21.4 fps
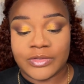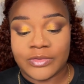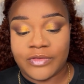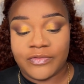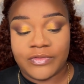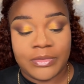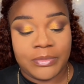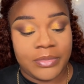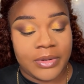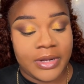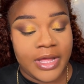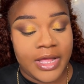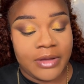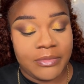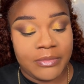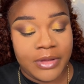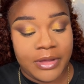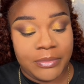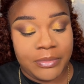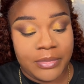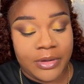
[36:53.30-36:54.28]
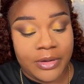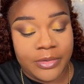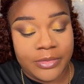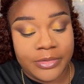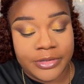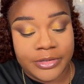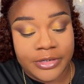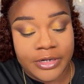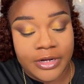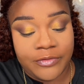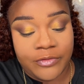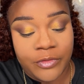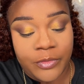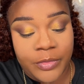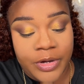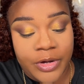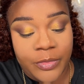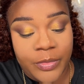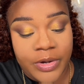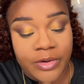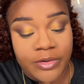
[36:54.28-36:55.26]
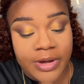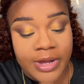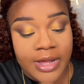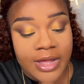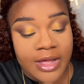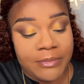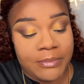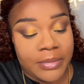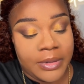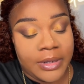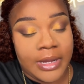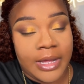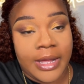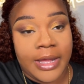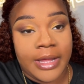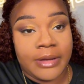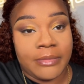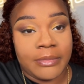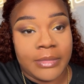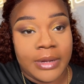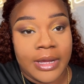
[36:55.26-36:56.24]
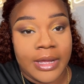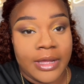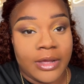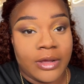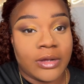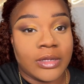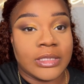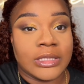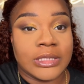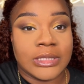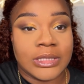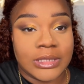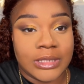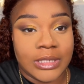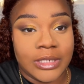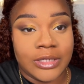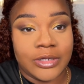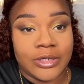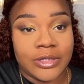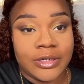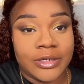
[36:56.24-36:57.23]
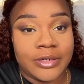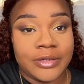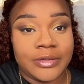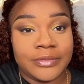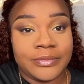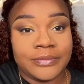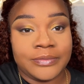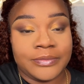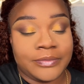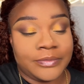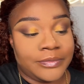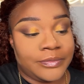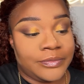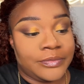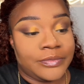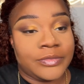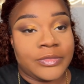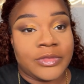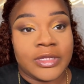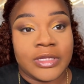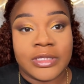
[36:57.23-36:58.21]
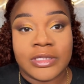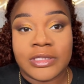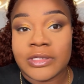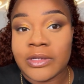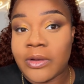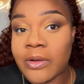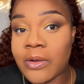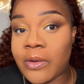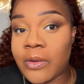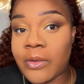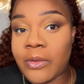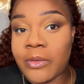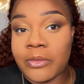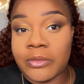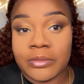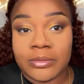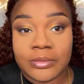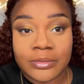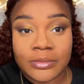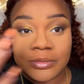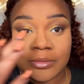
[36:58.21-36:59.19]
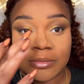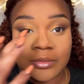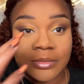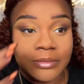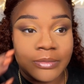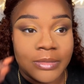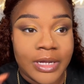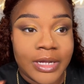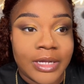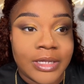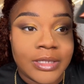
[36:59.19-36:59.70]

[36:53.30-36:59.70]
I've applied my powder everywhere where I applied my concealer. So my